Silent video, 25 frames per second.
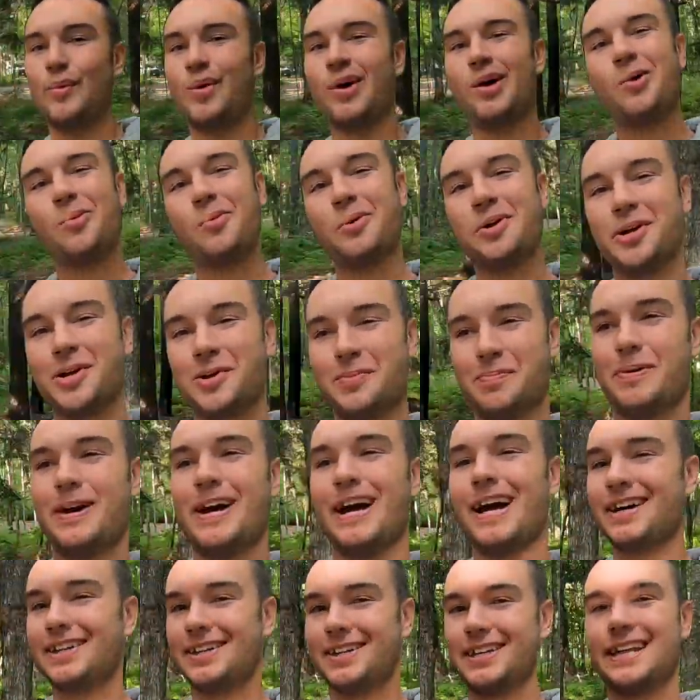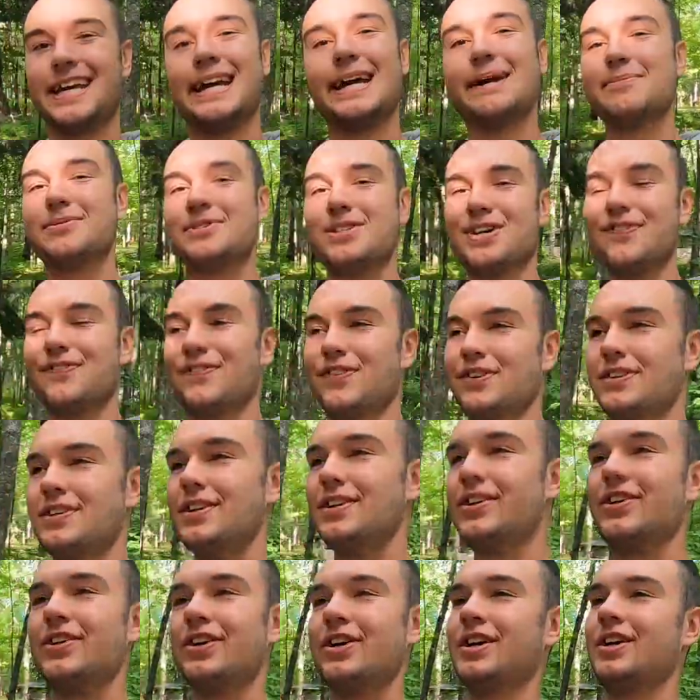well, we are back at the campsite for
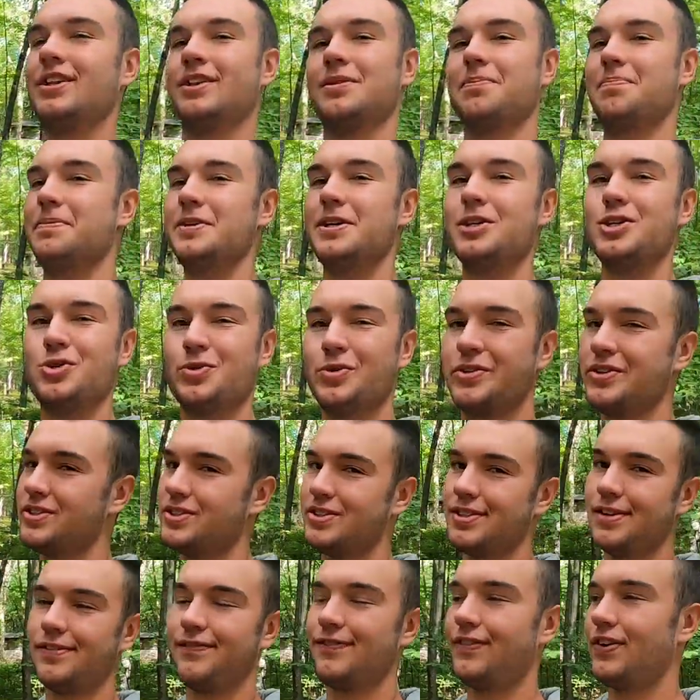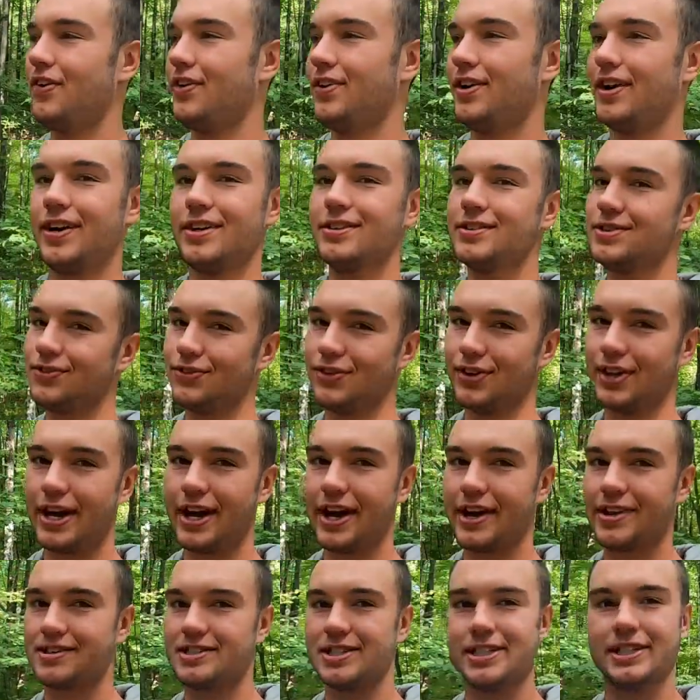dinner. The beach was very nice and
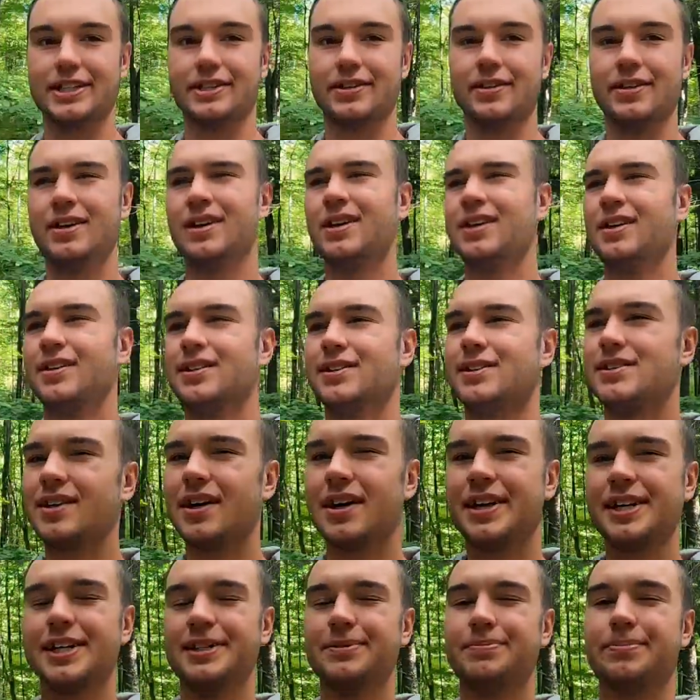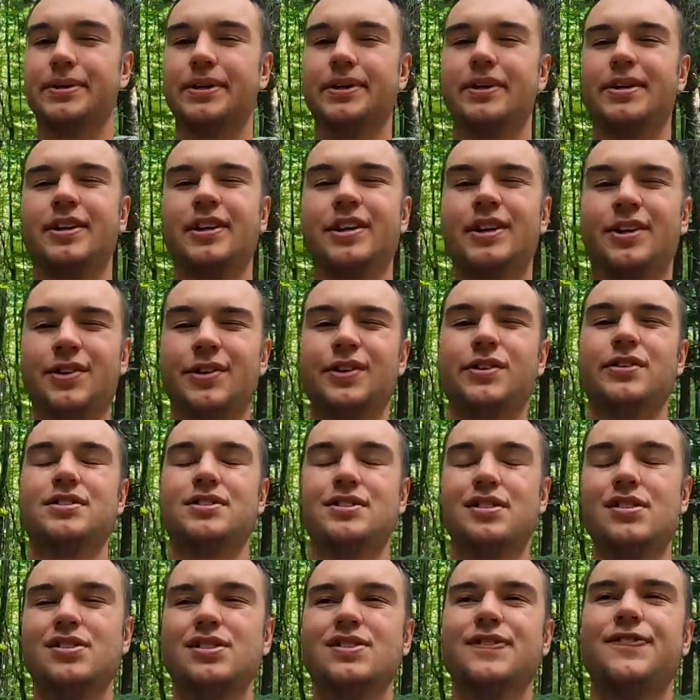relaxing and sunny, but you know, there's
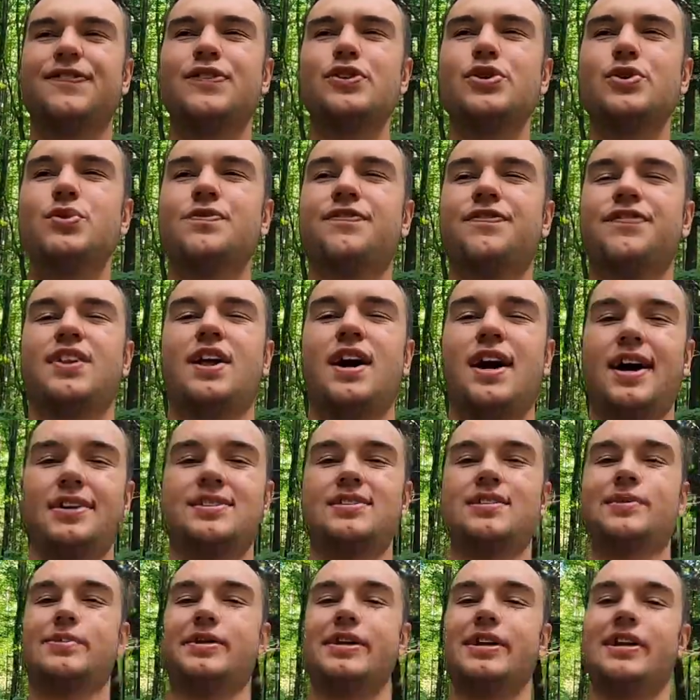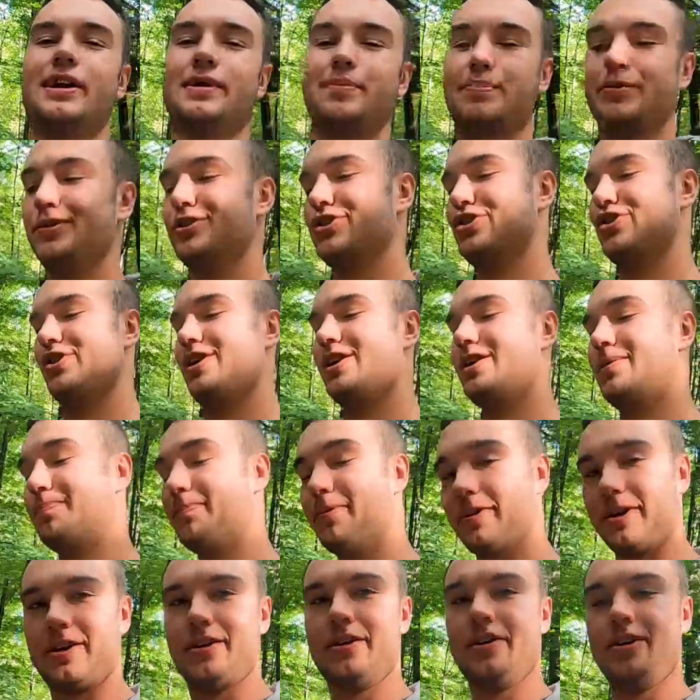there's a few flies that we do not appreciate.
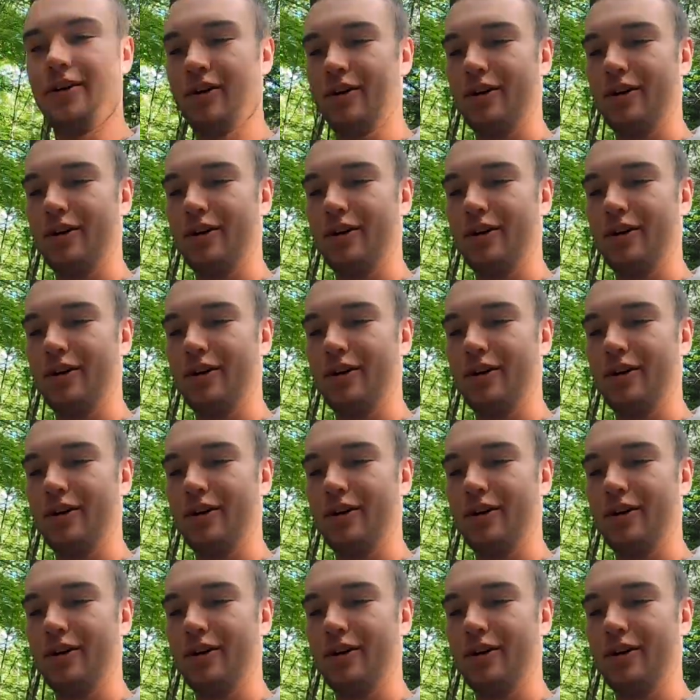But